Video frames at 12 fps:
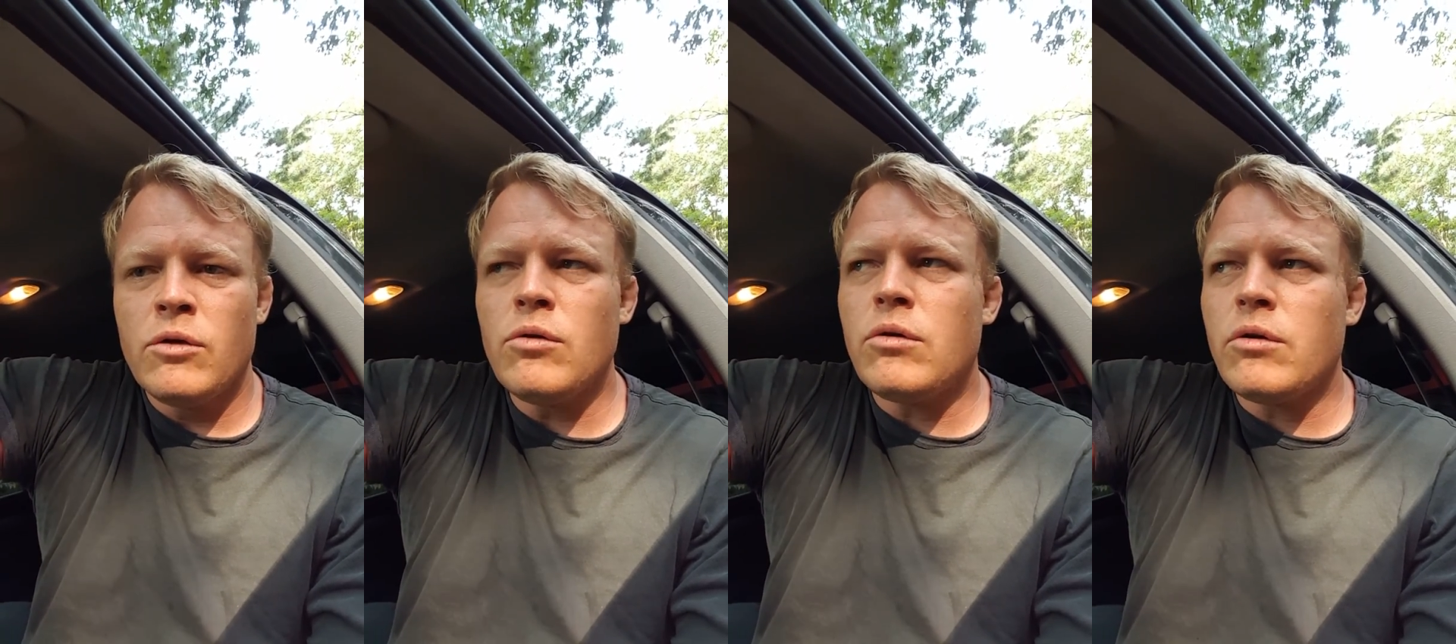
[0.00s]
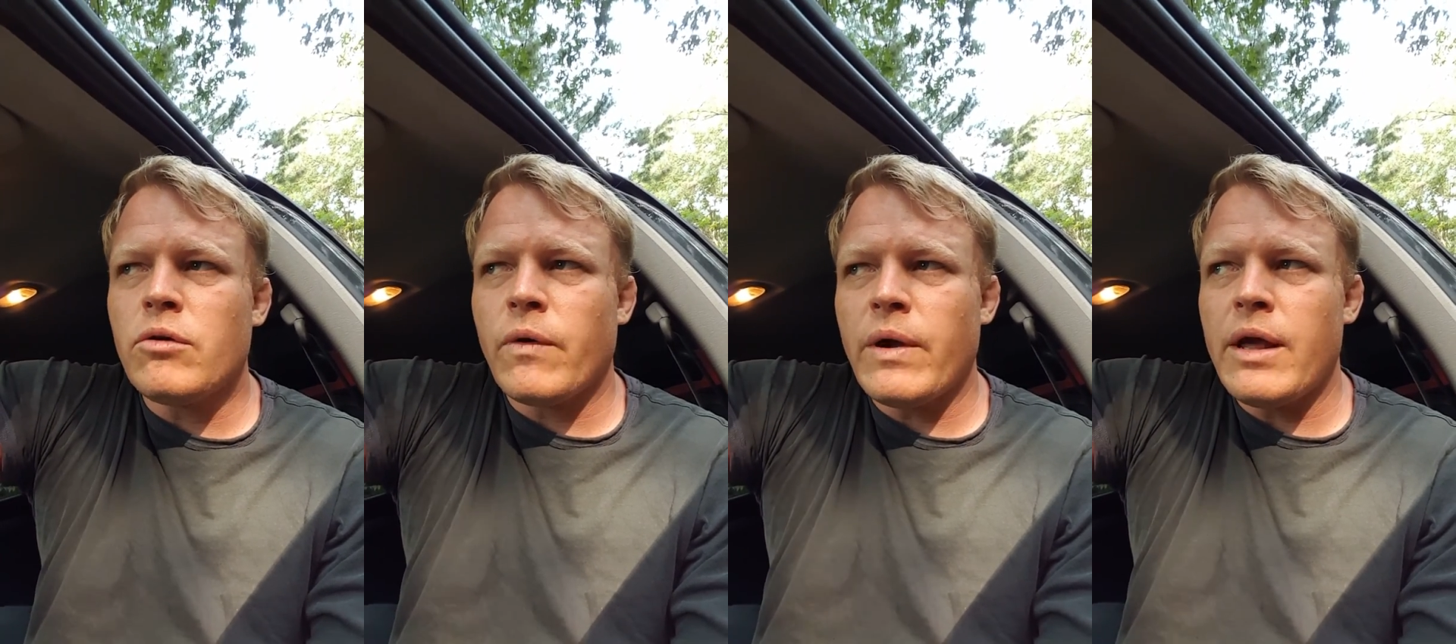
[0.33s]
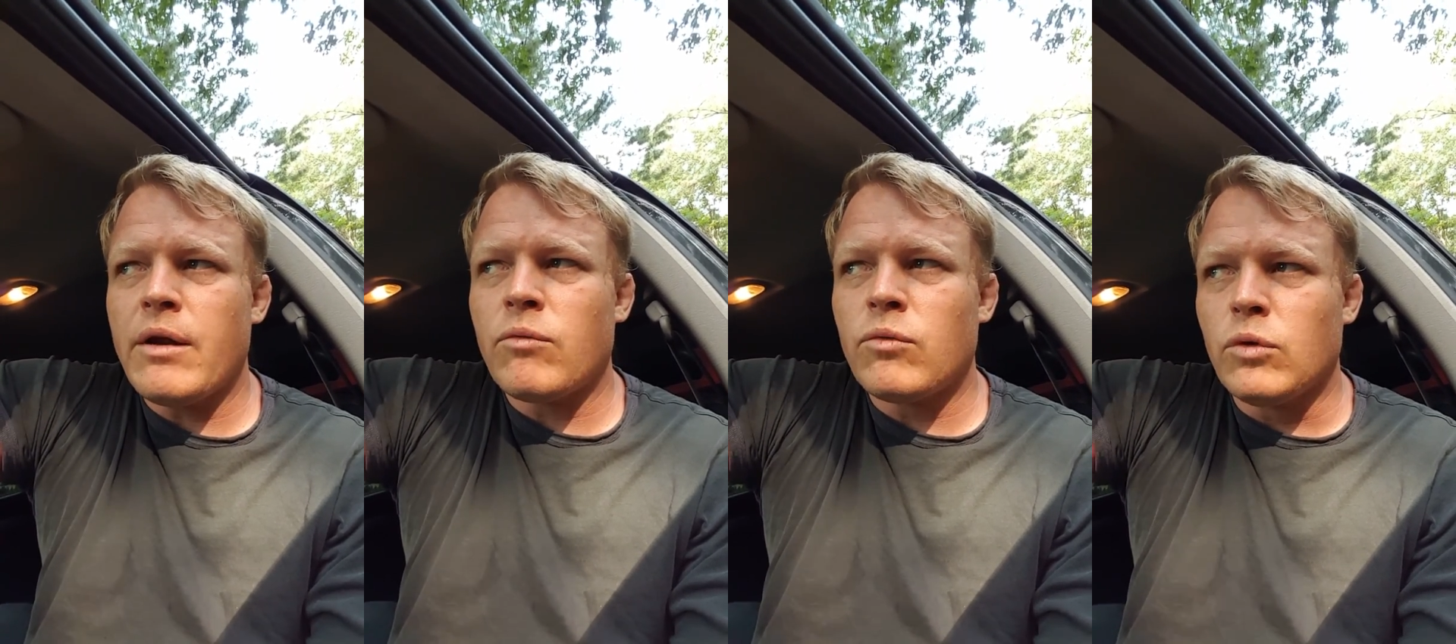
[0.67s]
you can
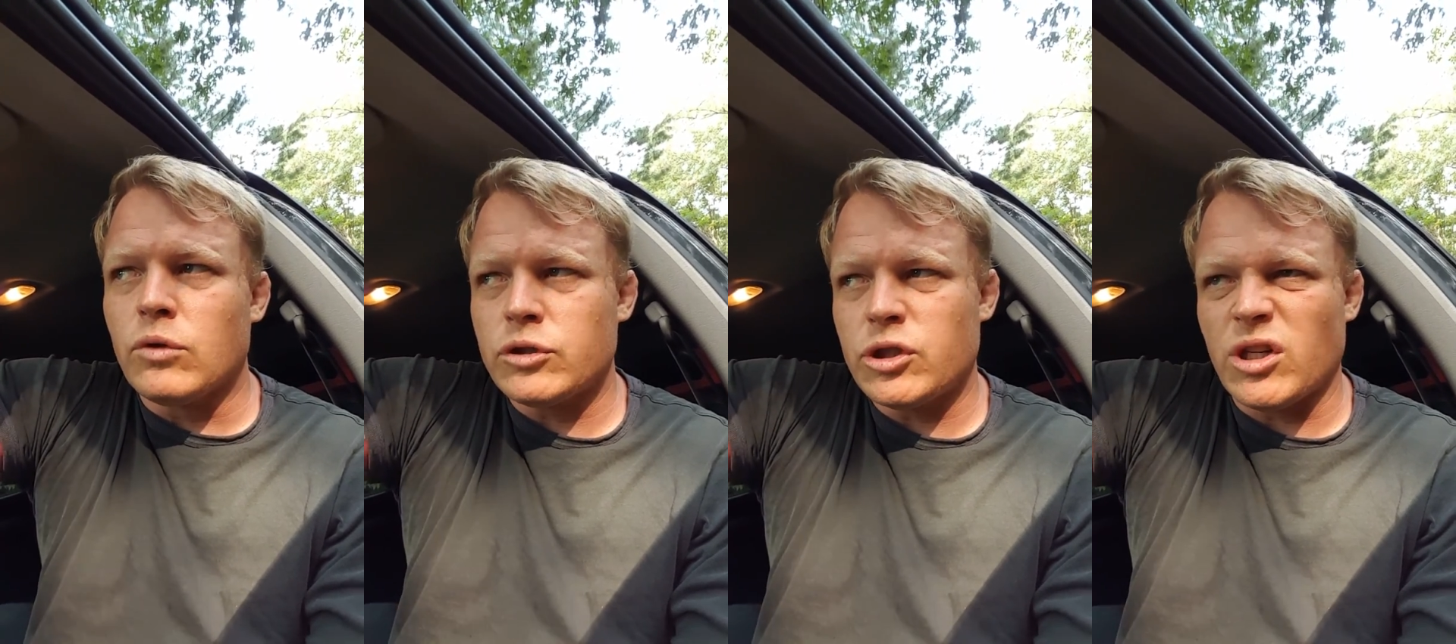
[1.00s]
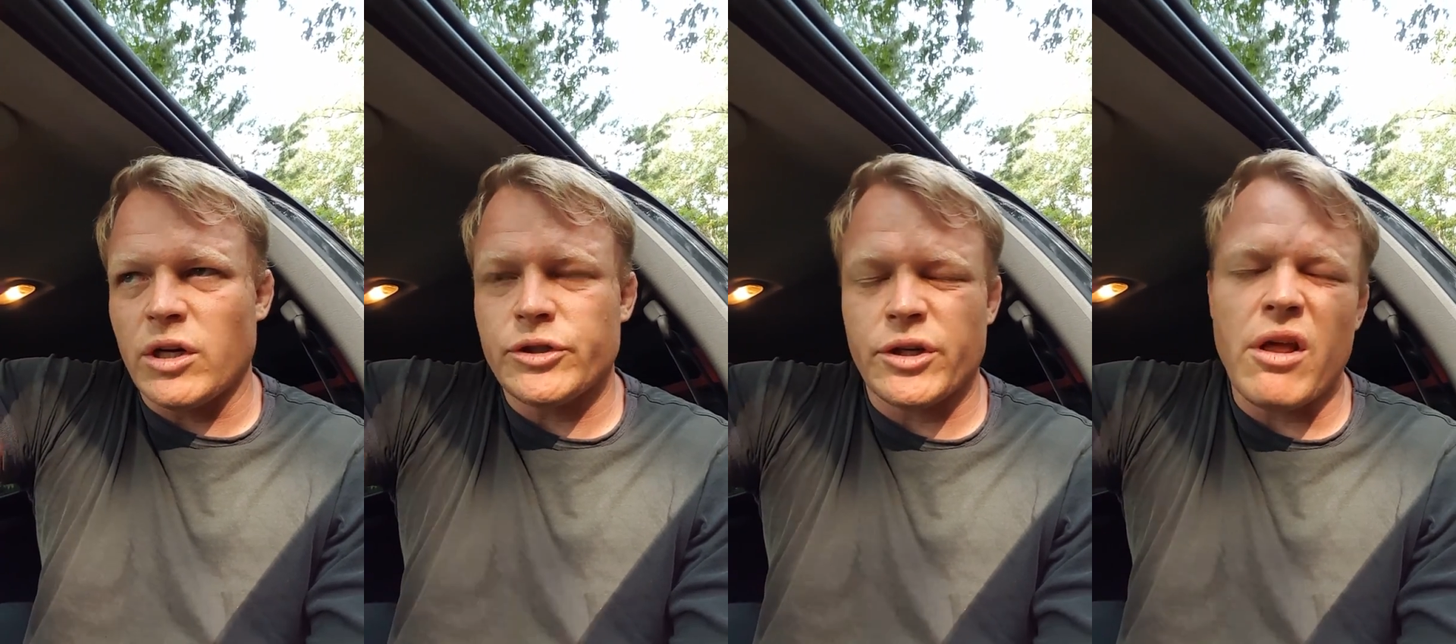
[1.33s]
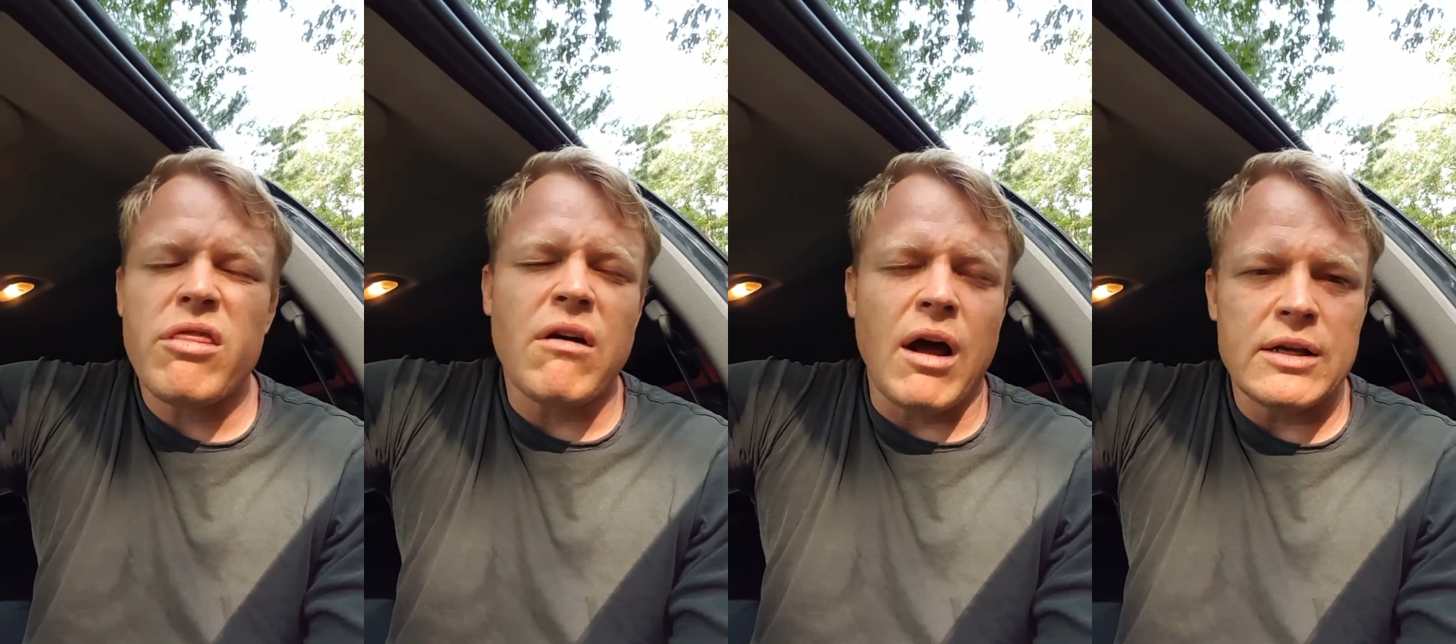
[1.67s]
create a rule structure,
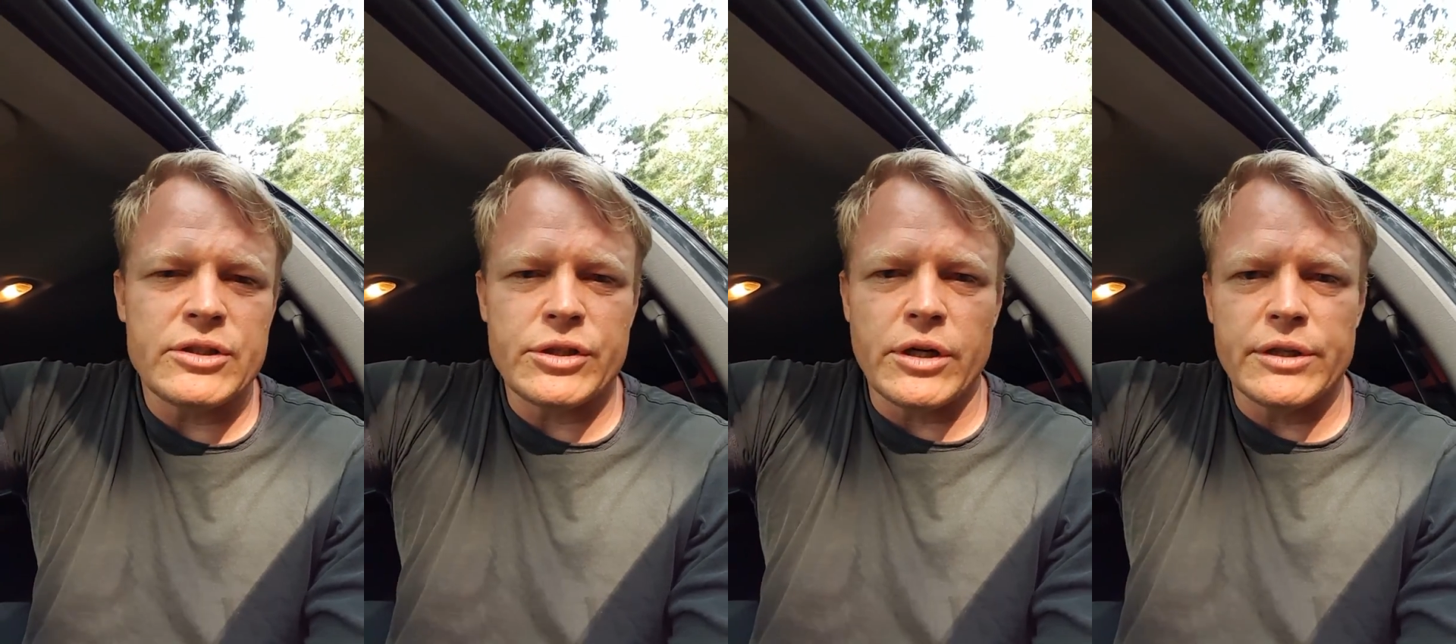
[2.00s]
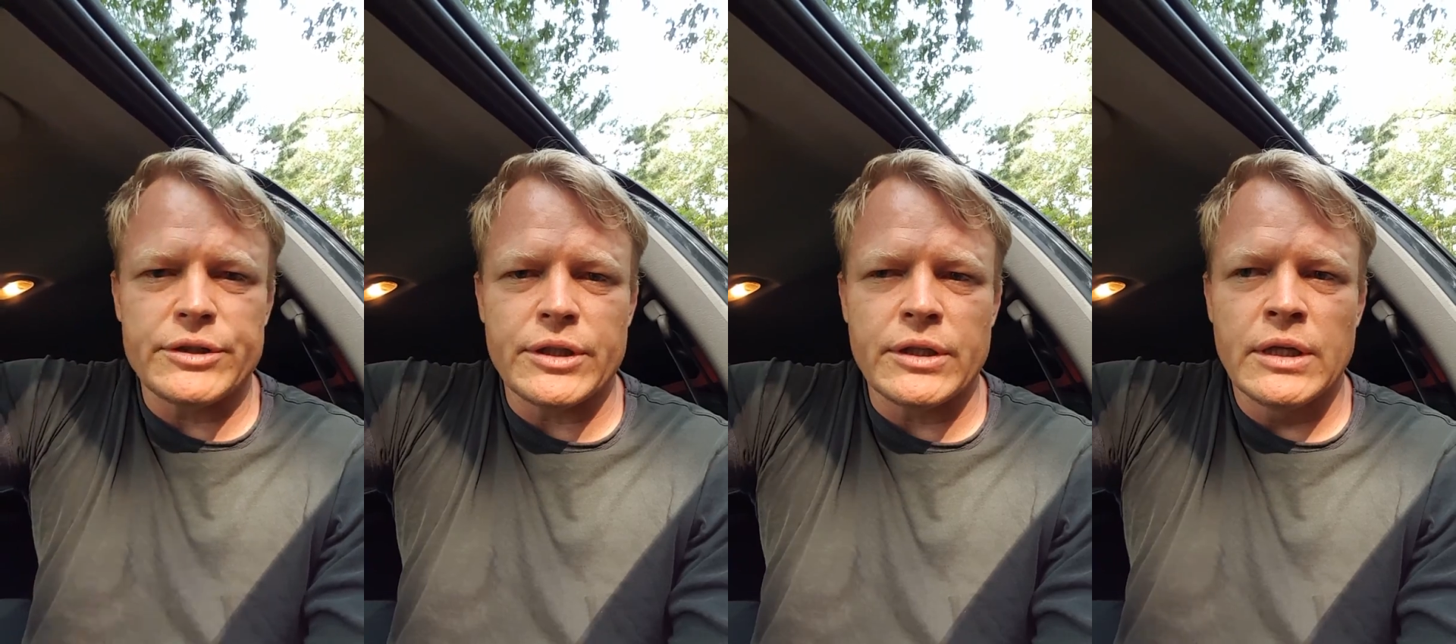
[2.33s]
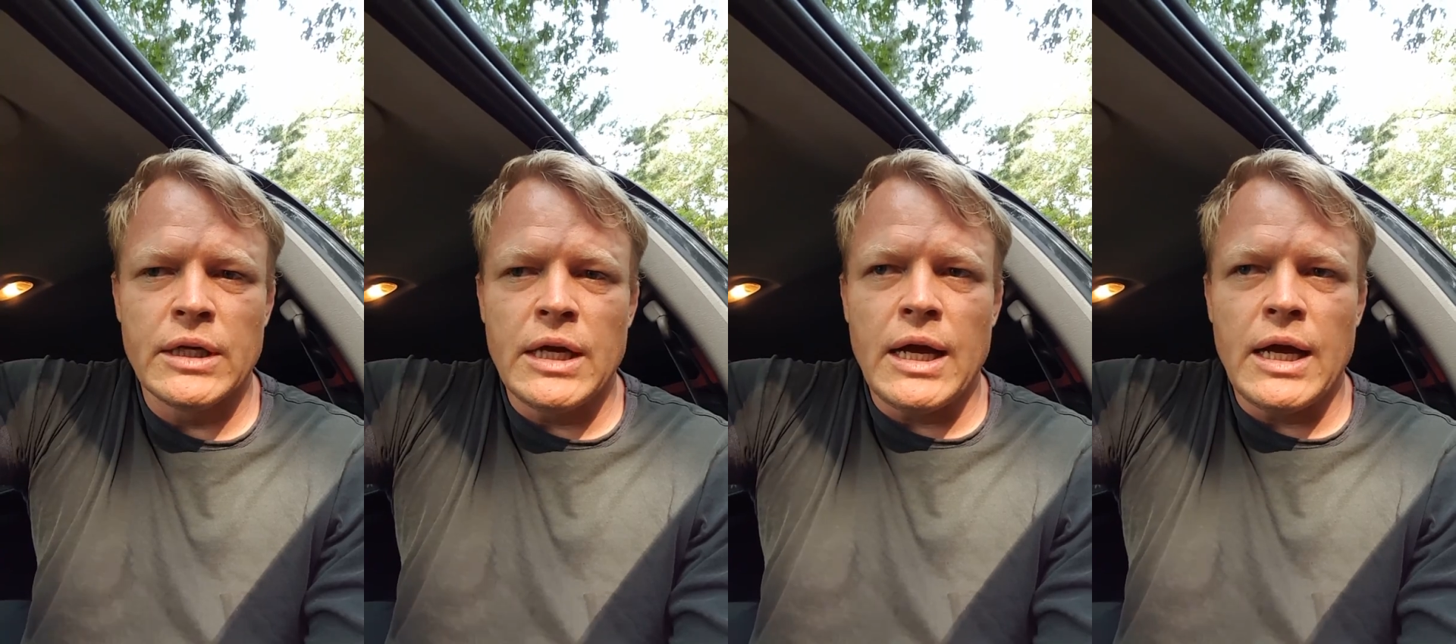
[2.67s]
a thought structure,